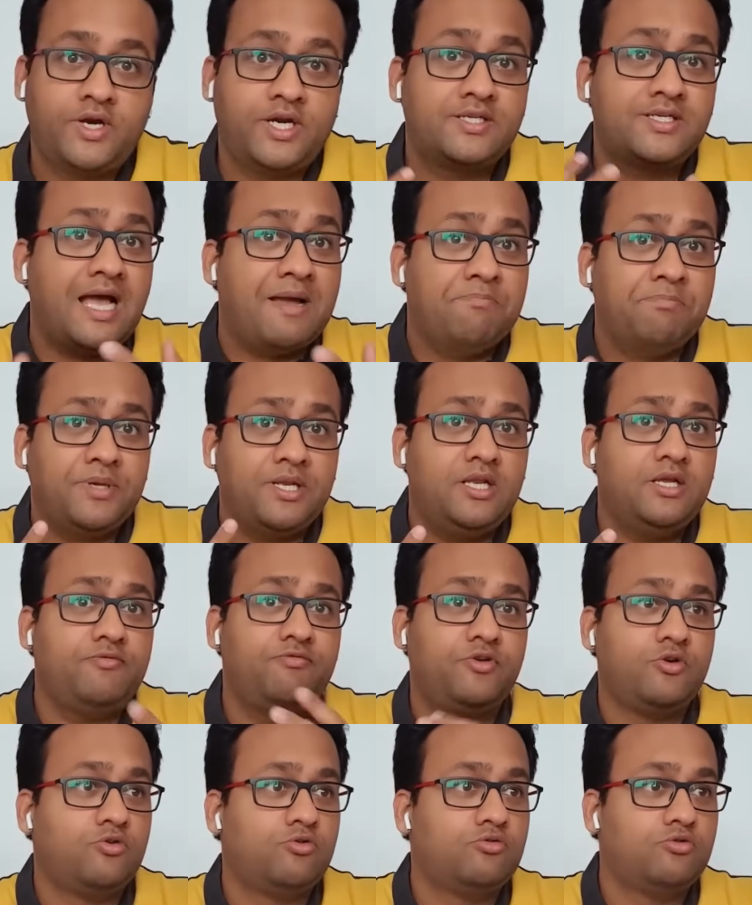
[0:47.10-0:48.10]
For example, if
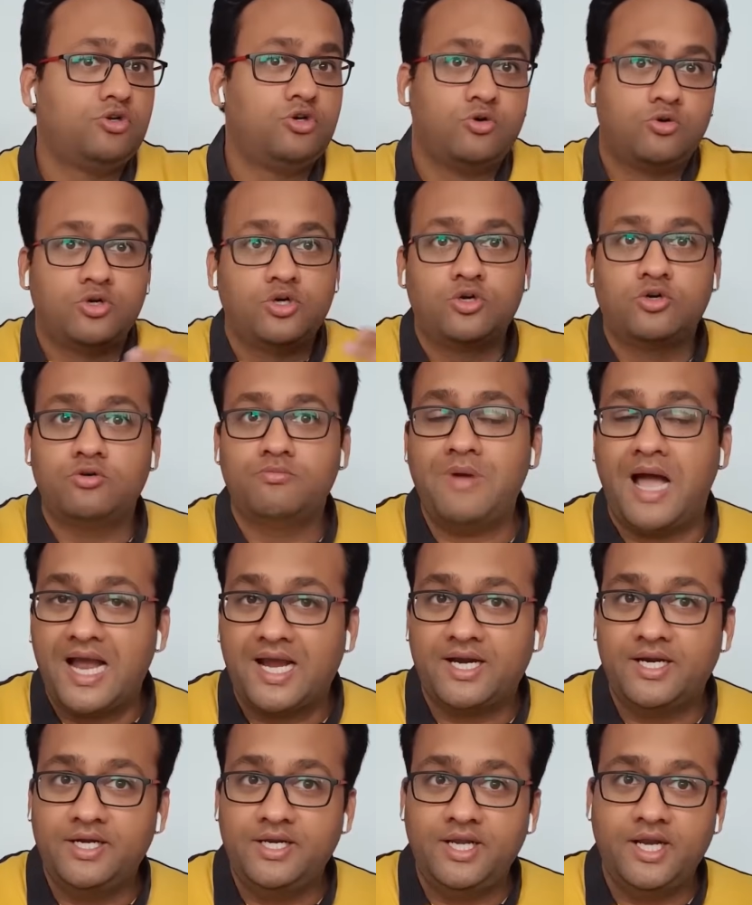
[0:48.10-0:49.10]
you don't know
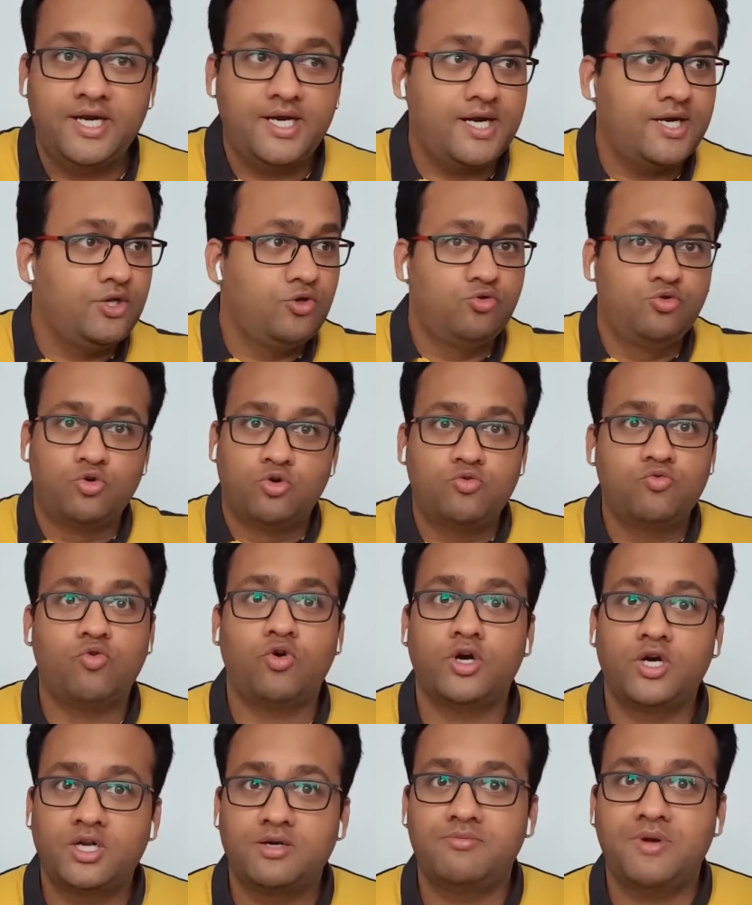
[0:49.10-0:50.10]
backend yet and you don't
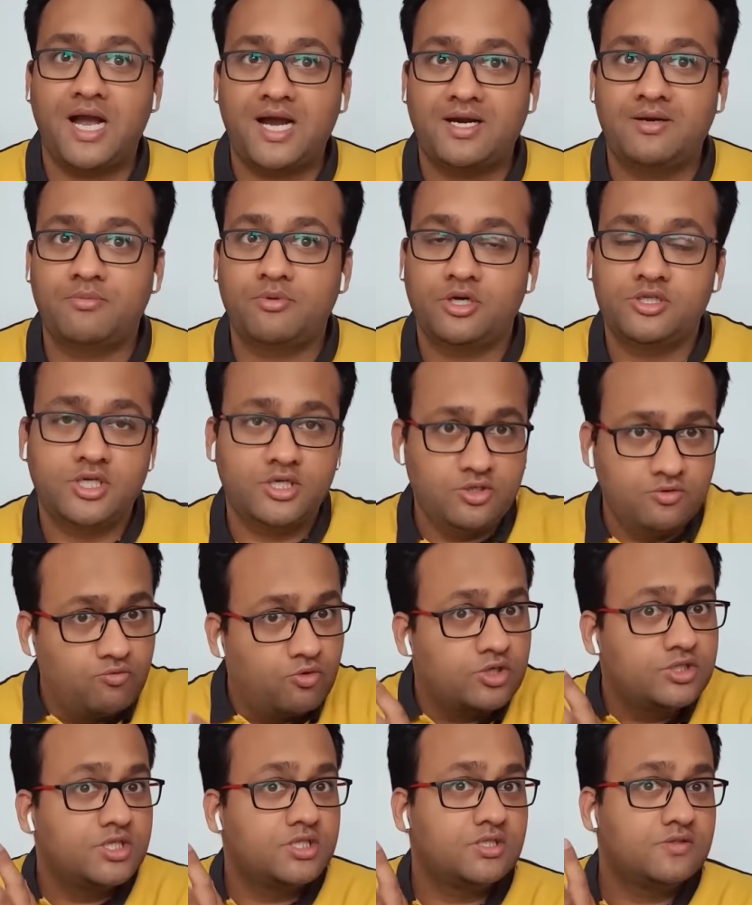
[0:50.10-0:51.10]
want a backend project, you
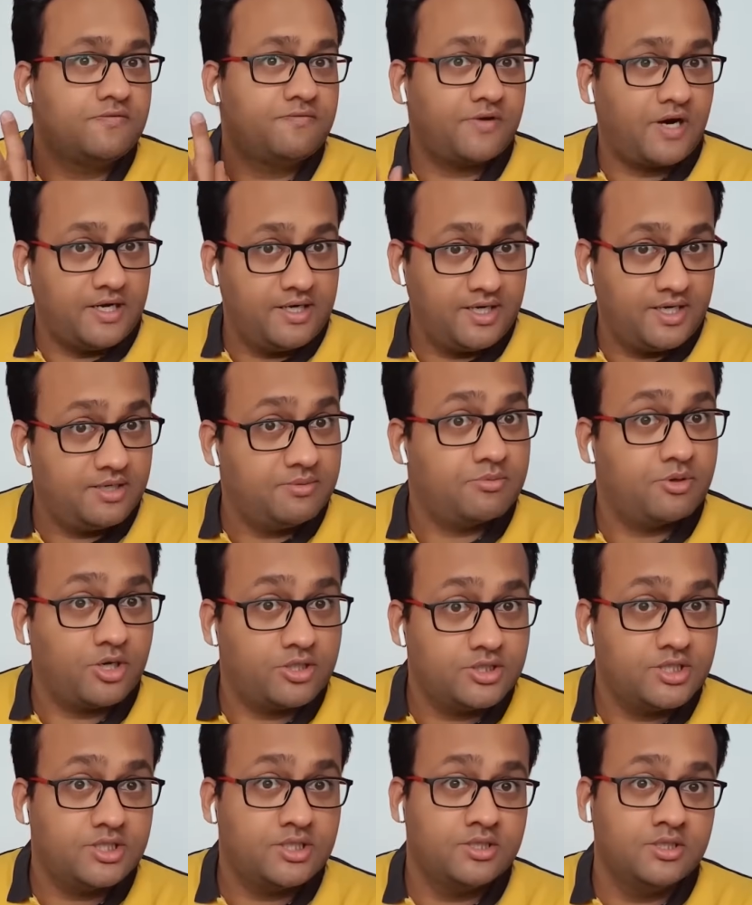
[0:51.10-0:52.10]
want just front-end
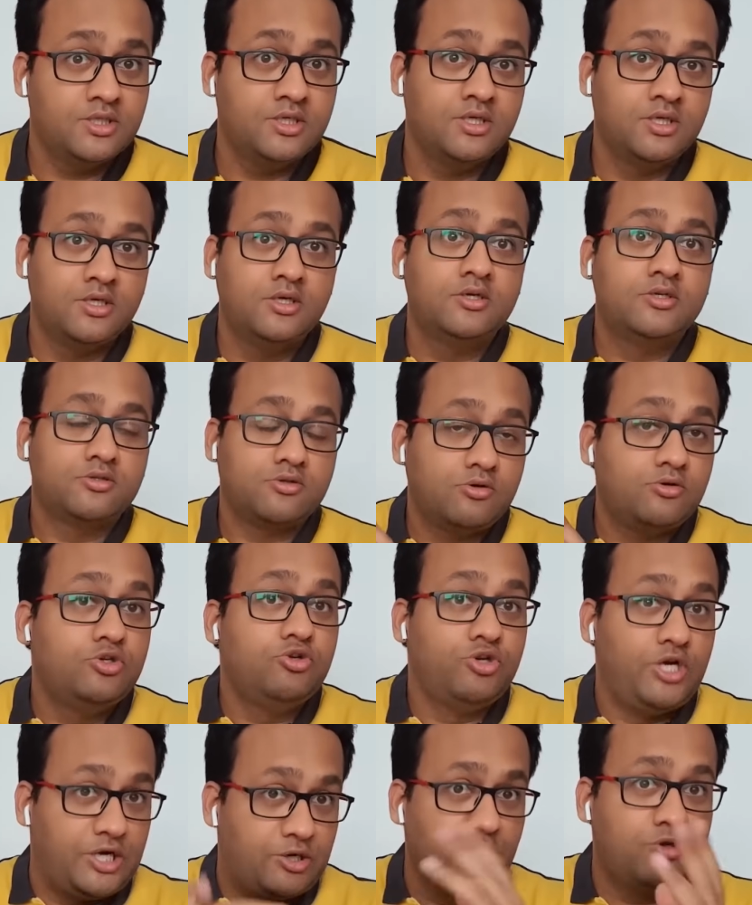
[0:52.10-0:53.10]
project. So
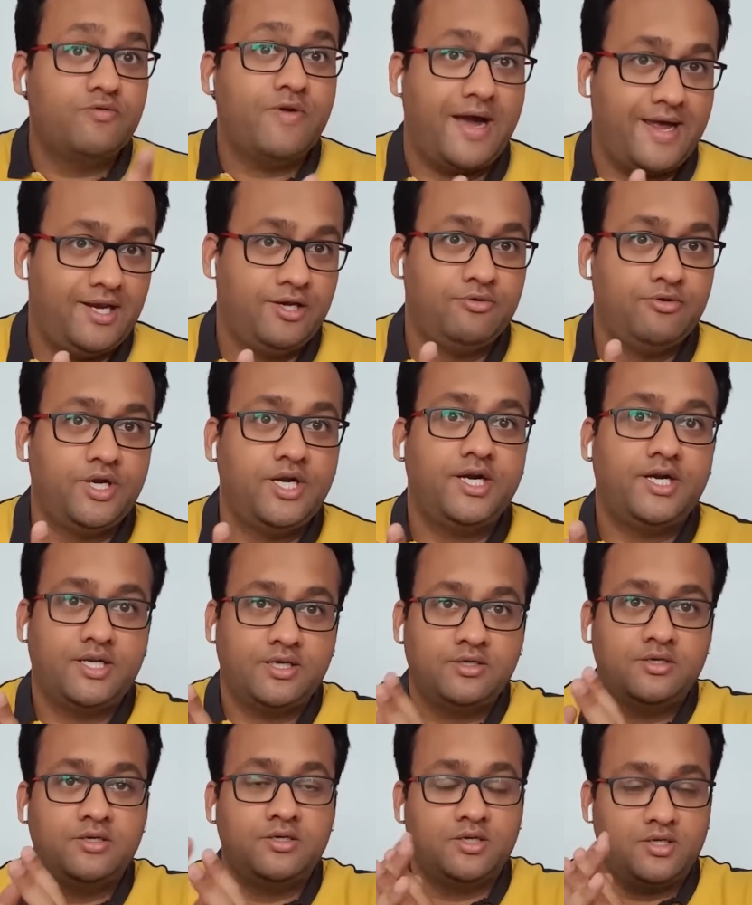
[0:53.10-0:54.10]
you need to evaluate
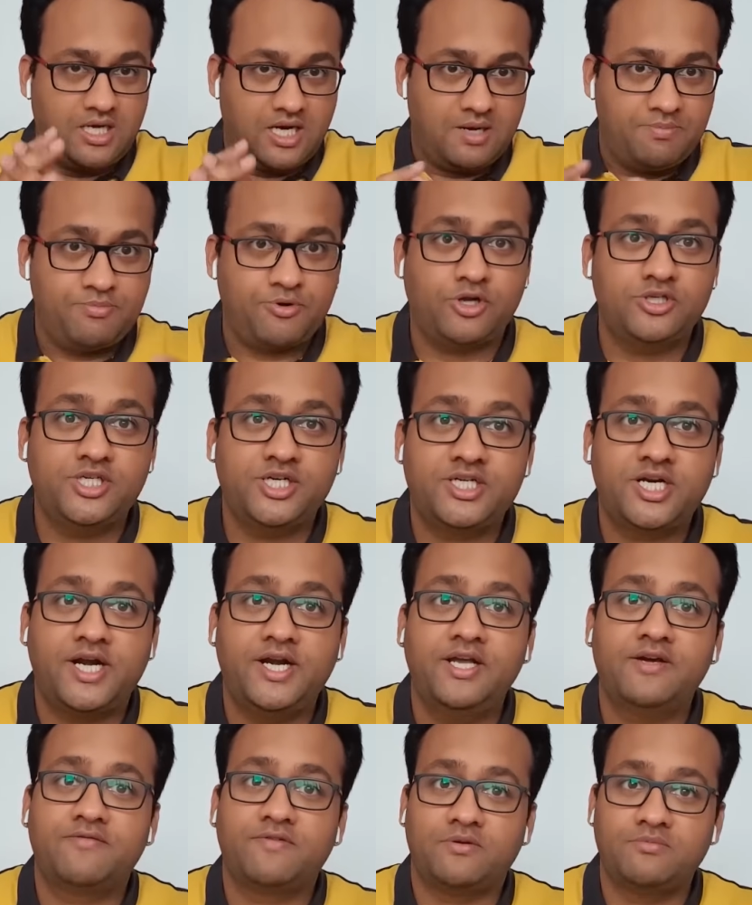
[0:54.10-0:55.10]
a project
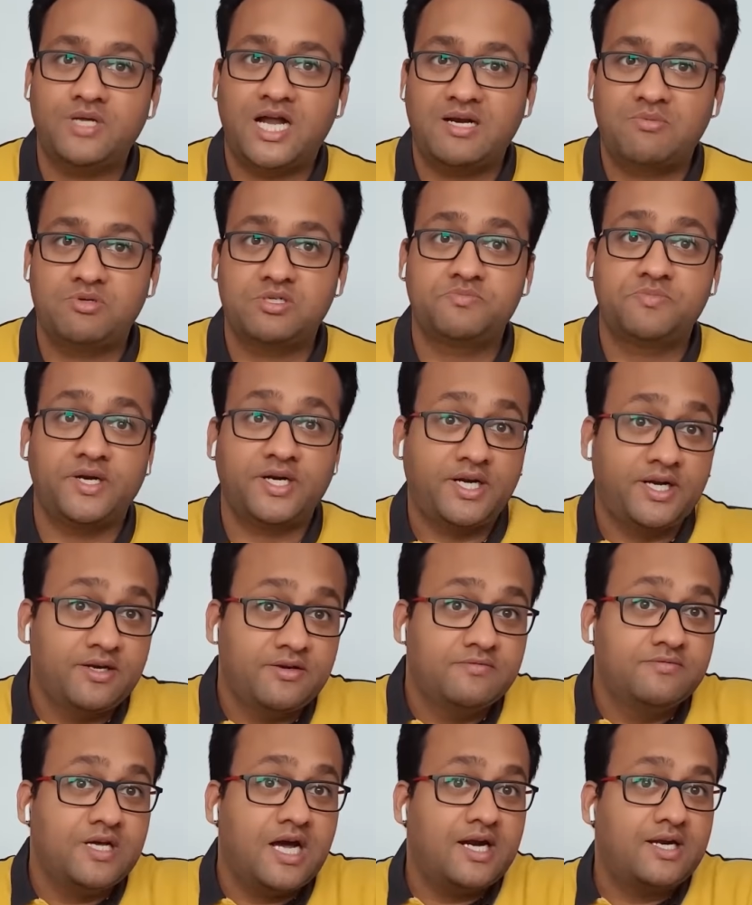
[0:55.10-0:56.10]
idea from that
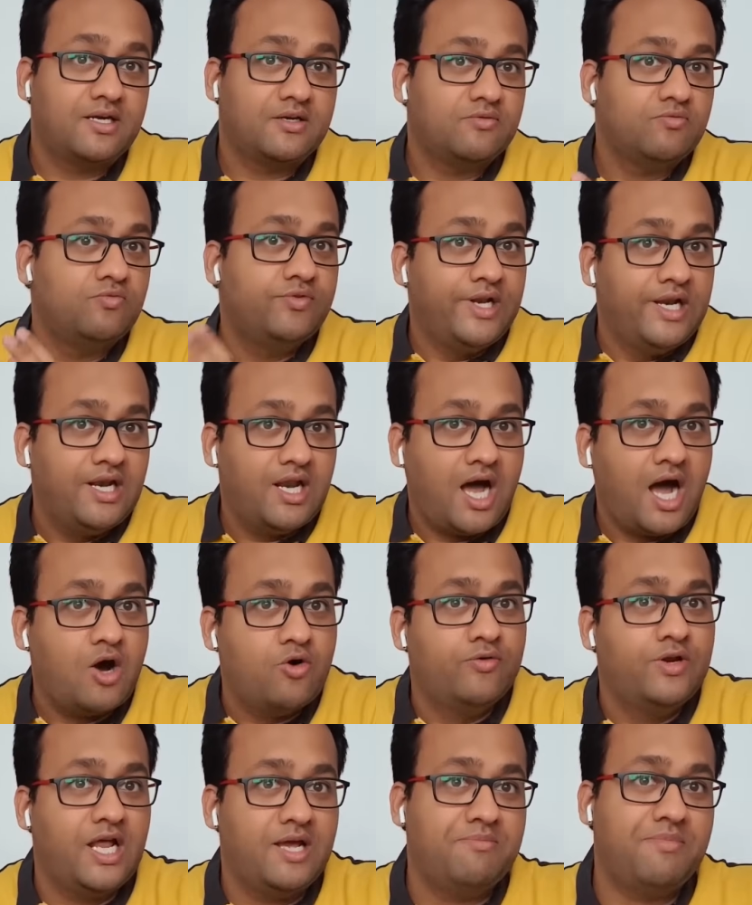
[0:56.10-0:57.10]
perspective, that how
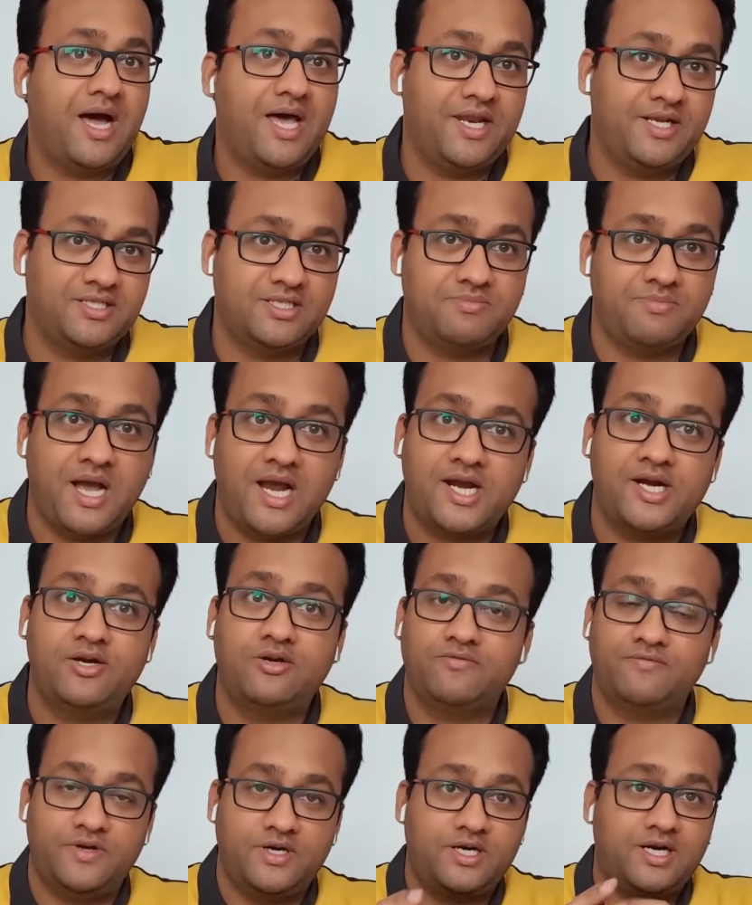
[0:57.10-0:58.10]
will I manage the backend
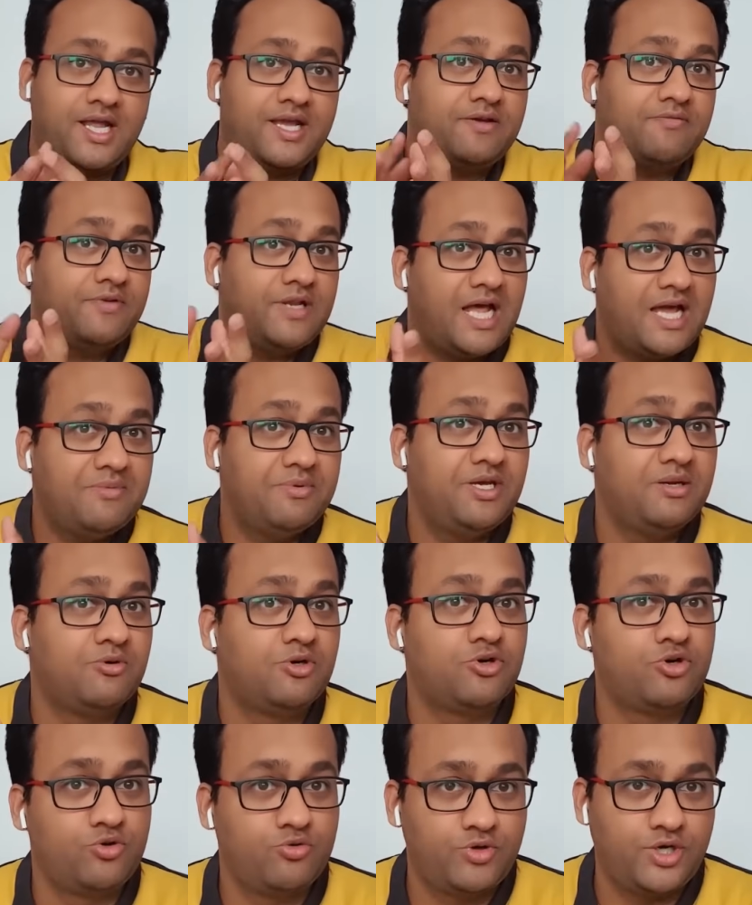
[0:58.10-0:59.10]
of it? Like, will I be able
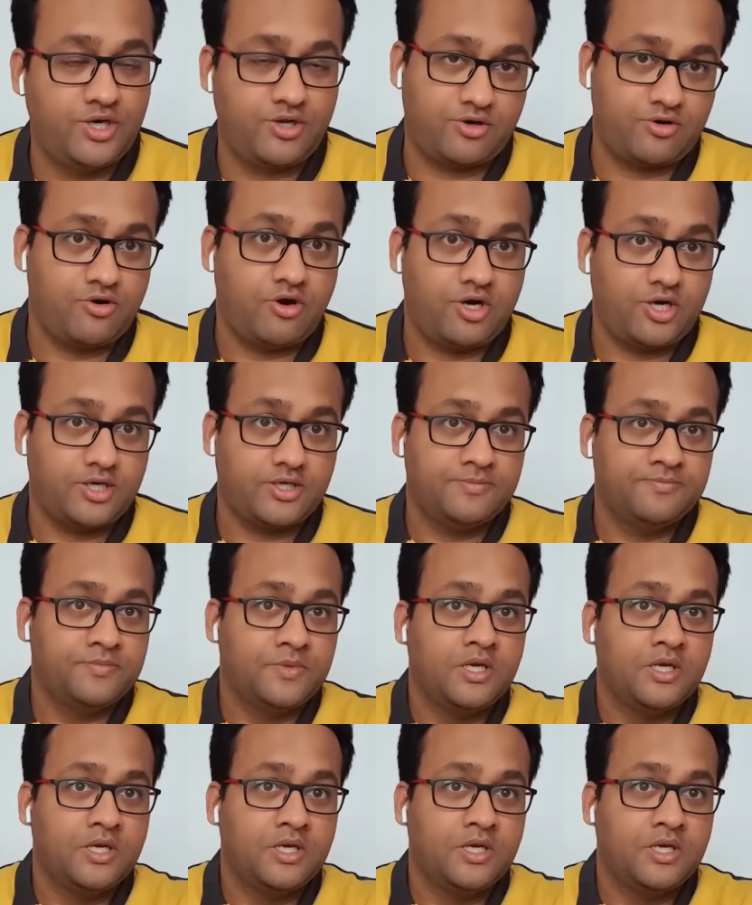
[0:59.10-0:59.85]
to do it or not?